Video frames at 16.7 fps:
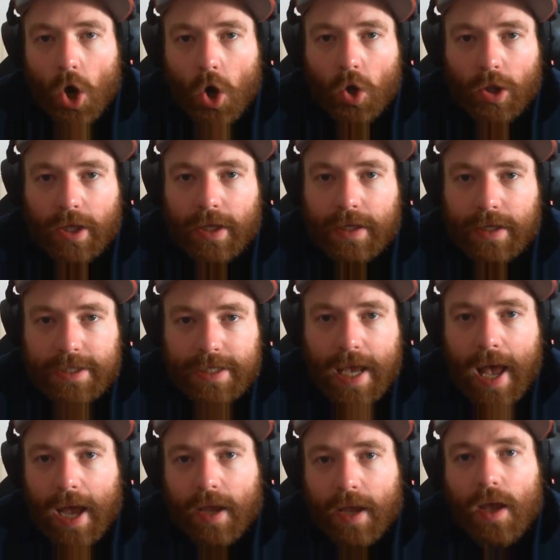all in
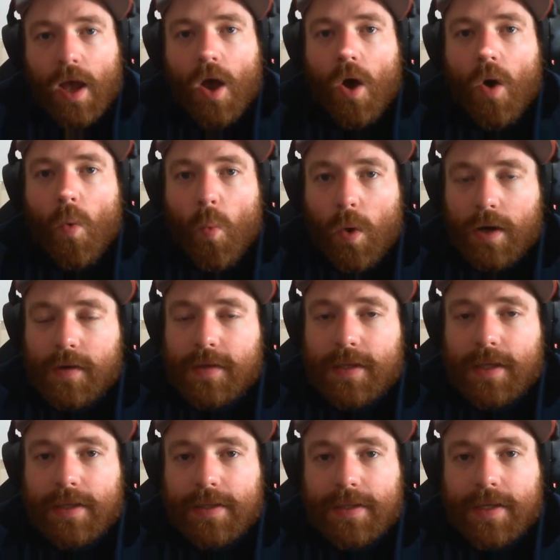attack. What does
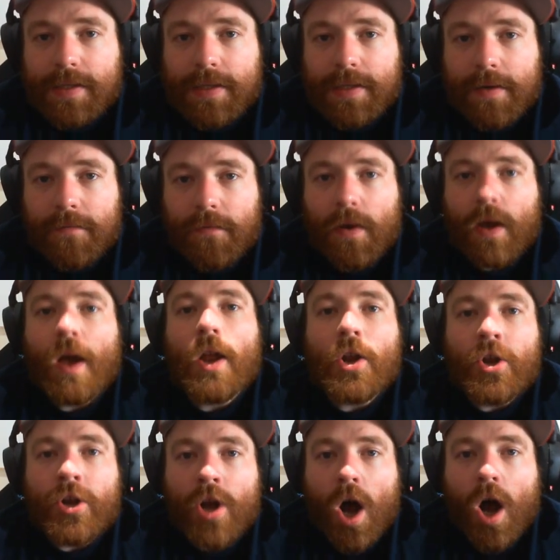it consist of?
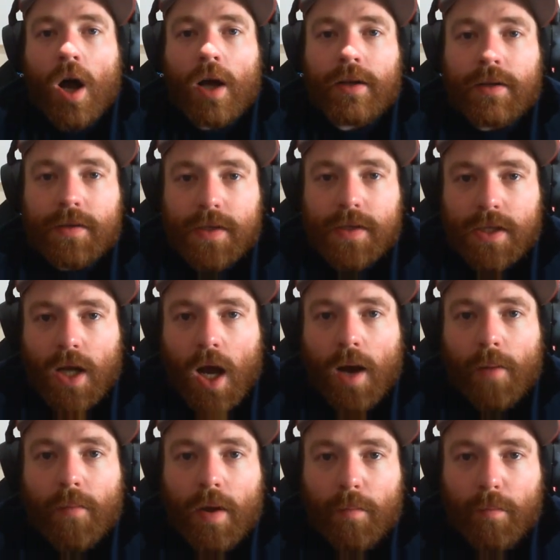Non
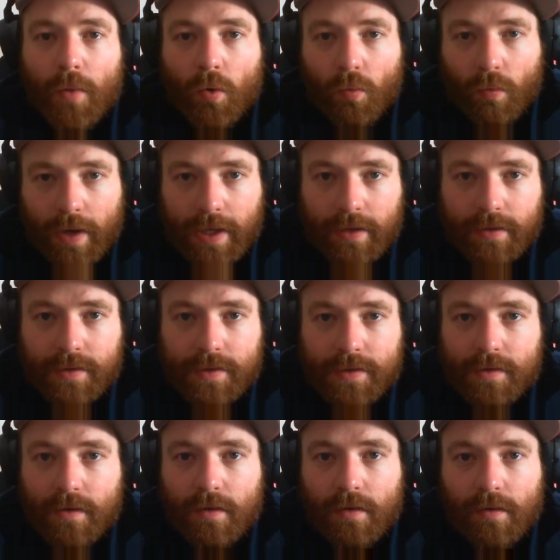stop
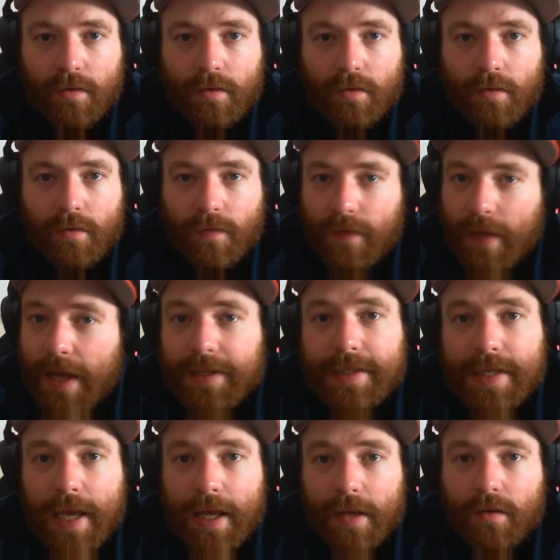Marines.
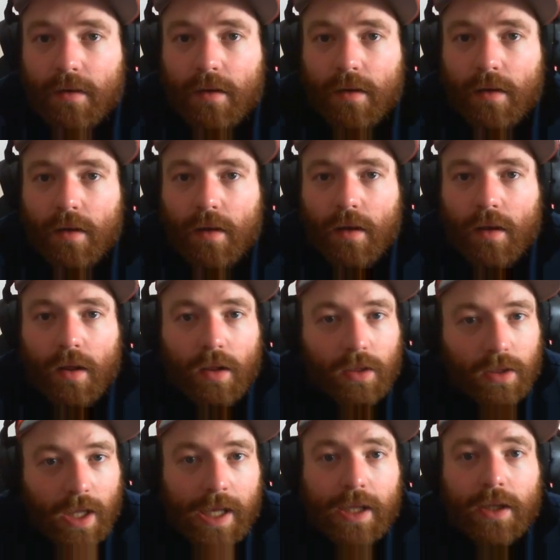That's it.
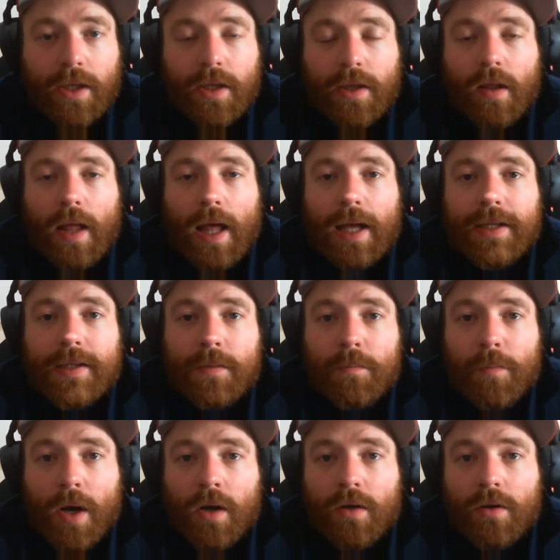Likely they'll add
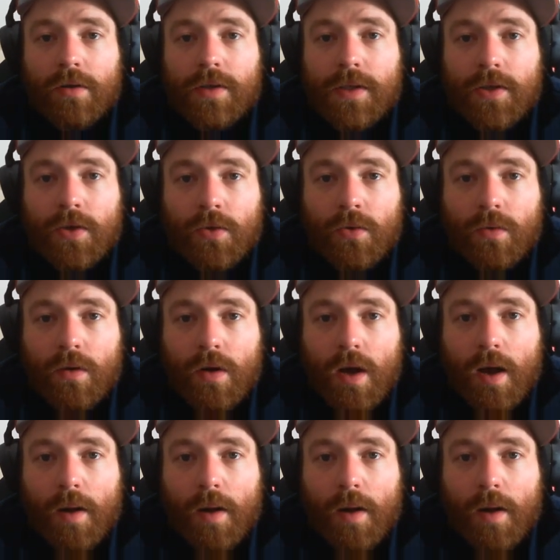some bunkers too,